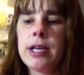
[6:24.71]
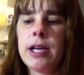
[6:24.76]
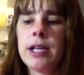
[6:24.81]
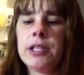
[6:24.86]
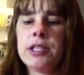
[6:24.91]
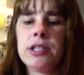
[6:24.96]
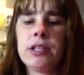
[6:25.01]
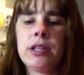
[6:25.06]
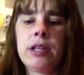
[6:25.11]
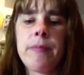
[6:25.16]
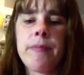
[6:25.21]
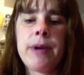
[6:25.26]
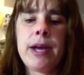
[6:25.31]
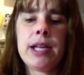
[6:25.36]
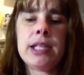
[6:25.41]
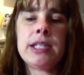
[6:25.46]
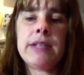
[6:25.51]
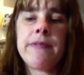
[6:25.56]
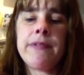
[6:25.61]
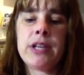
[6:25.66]
until a
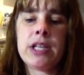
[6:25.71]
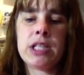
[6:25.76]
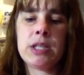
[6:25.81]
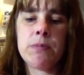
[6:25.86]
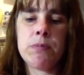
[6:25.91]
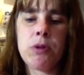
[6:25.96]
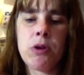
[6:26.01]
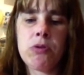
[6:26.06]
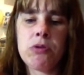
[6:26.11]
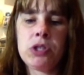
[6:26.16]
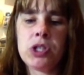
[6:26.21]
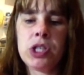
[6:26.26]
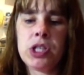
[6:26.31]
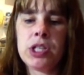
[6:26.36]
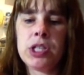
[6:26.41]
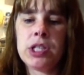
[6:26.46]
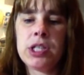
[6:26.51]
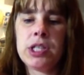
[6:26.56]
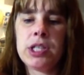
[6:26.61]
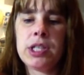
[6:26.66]
massive
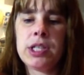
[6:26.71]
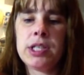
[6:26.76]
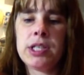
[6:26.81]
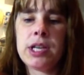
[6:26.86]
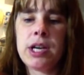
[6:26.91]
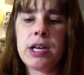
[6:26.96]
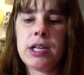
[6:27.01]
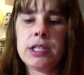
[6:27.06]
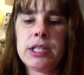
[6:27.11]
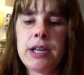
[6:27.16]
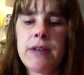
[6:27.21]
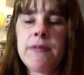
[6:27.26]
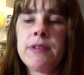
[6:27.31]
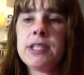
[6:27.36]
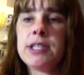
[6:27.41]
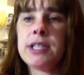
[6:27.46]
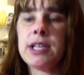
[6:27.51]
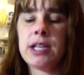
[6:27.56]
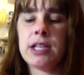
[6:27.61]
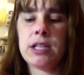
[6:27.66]
explosion uh,
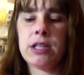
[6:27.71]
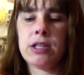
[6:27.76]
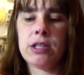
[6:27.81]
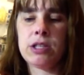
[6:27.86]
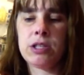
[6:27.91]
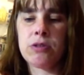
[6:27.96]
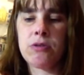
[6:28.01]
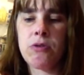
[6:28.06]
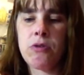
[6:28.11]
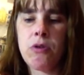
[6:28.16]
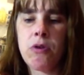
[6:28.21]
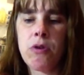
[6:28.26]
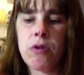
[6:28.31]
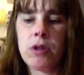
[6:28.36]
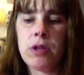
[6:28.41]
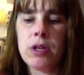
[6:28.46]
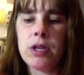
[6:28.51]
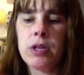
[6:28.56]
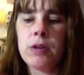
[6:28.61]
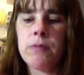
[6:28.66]
devastated the school.